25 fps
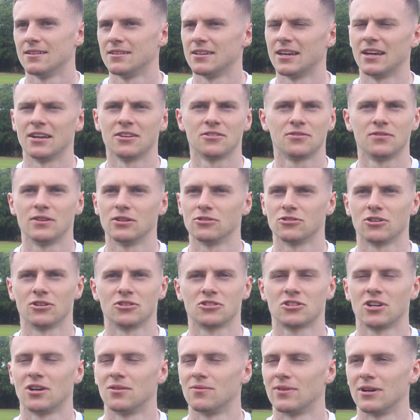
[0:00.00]
Yeah, it feels like
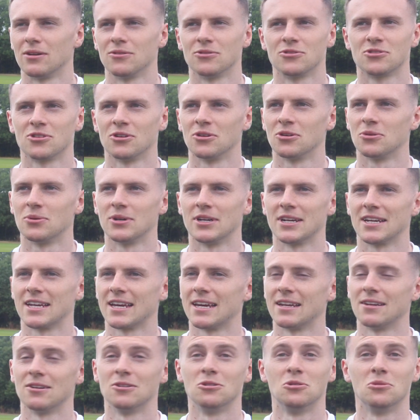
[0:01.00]
it's come around so quick
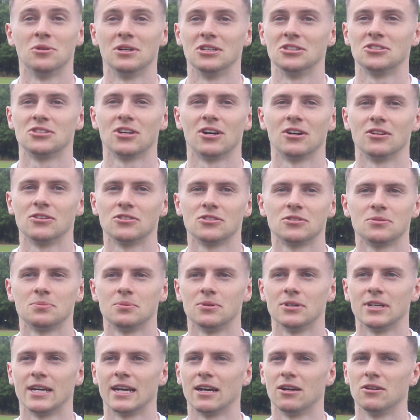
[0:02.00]
again, it always does,
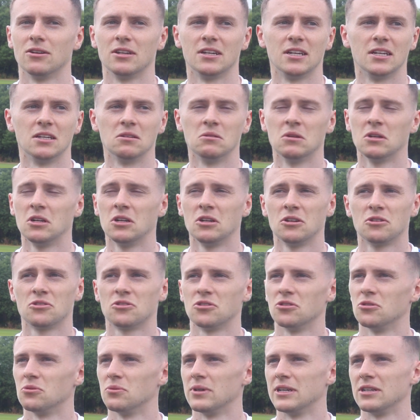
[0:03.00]
but yeah, only
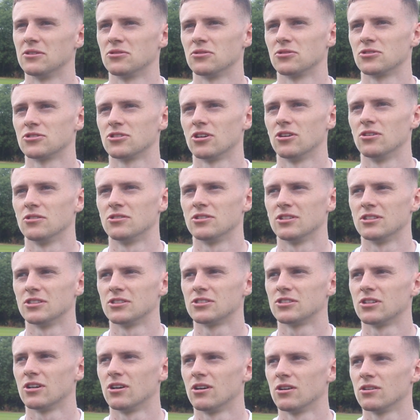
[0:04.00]
2 weeks or so till it
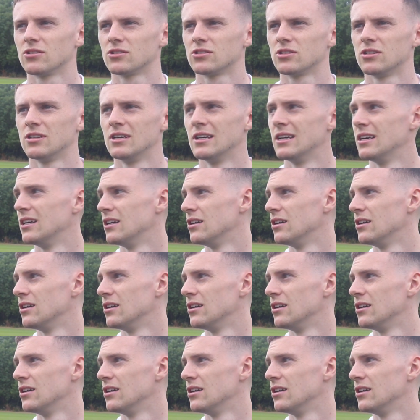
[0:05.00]
starts,